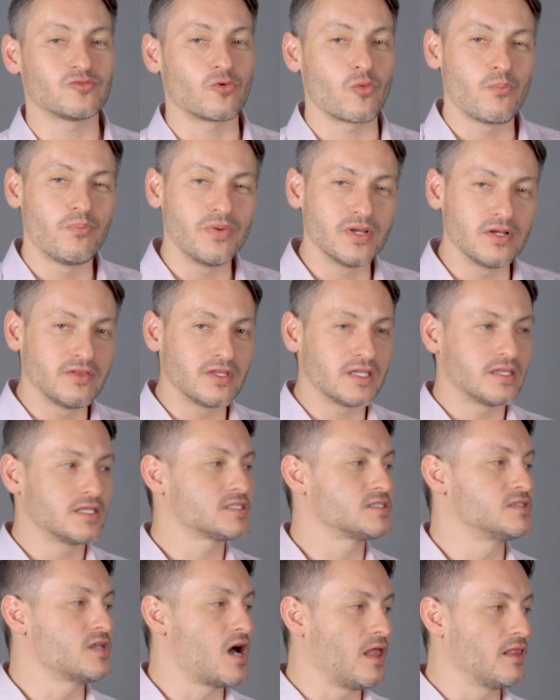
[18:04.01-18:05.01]
So we're building
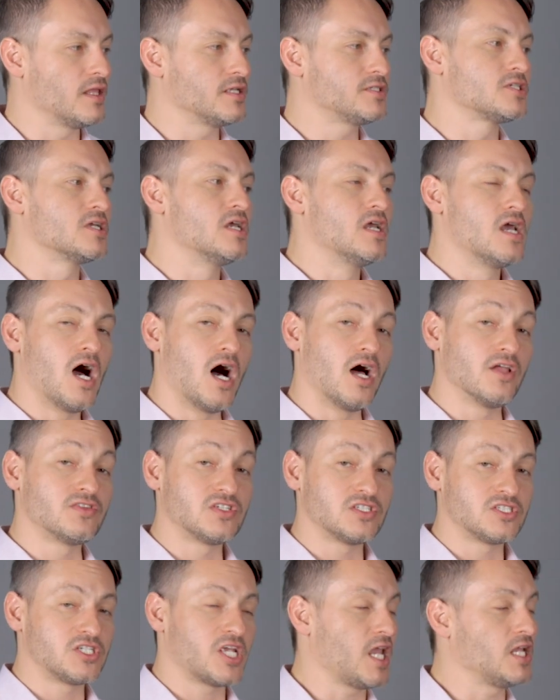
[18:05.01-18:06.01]
this knowledge
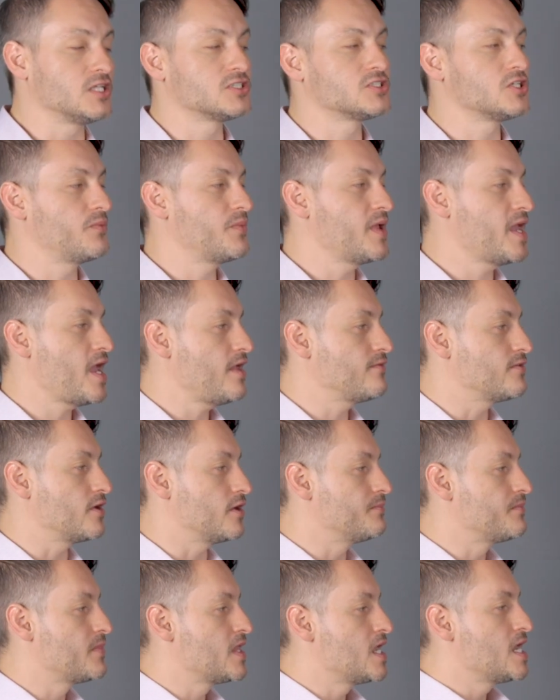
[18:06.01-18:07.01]
to change their
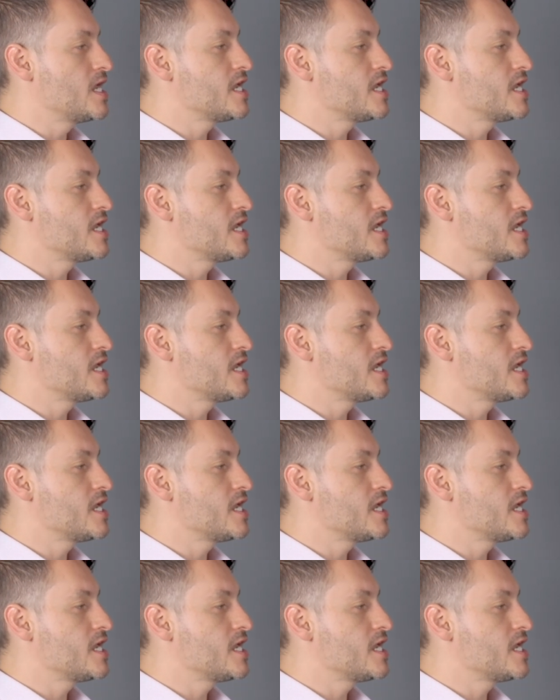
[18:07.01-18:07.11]
behavior.